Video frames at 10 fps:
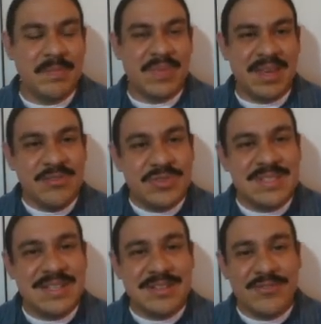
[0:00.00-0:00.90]
The
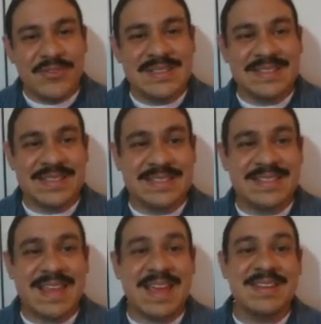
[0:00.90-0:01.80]
interesting difference is
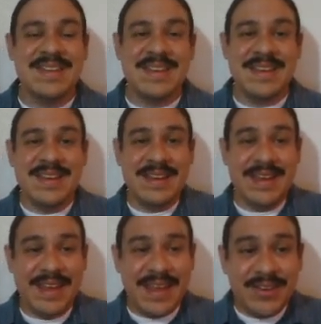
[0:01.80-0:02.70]
that in
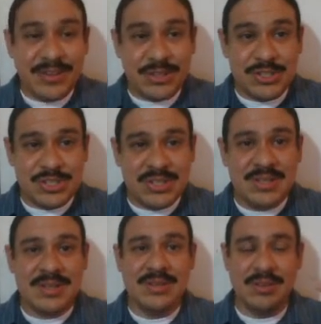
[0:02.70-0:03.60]
English,
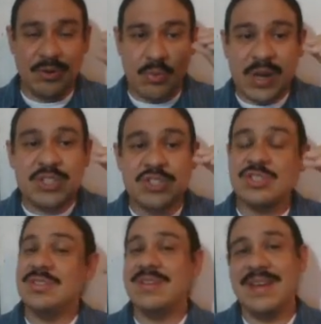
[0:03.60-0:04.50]
the
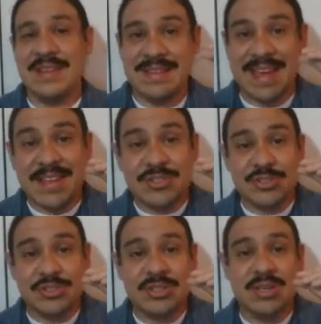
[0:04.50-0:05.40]
question and the
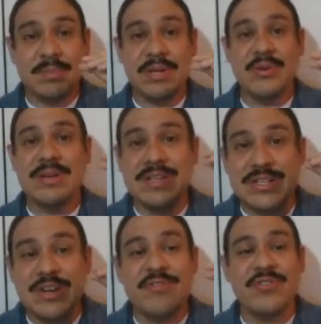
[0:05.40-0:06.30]
answer appear in
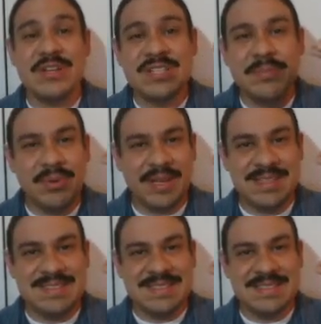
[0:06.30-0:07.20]
different
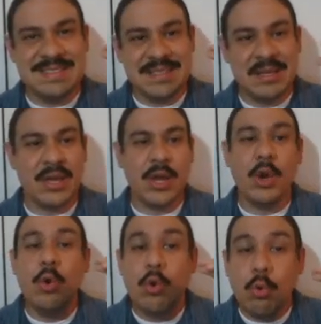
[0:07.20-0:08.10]
places.
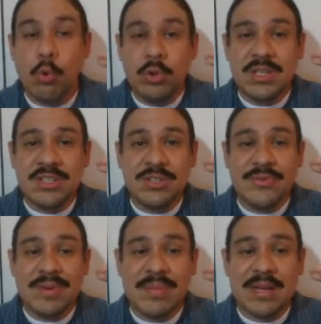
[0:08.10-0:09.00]
Who did you
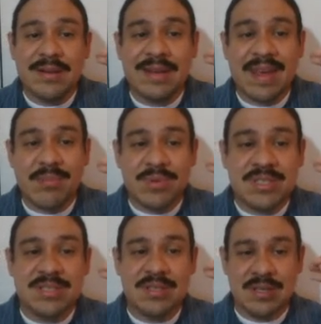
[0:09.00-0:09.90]
meet on
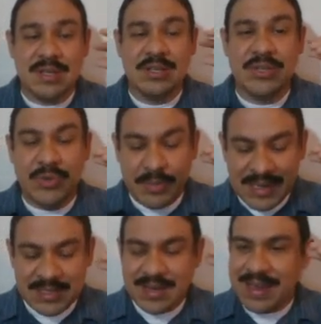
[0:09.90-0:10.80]
campus? You
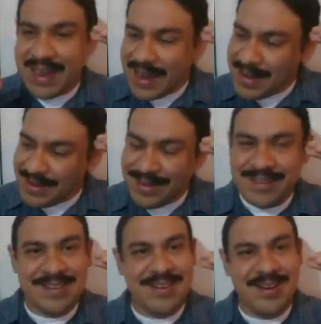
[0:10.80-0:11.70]
met Anna
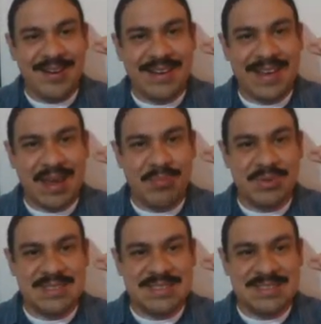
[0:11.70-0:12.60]
on
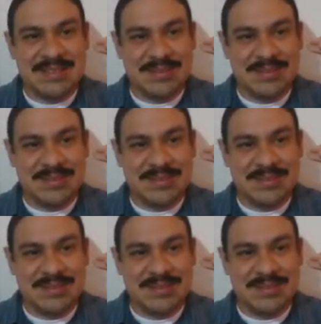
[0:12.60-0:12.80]
campus.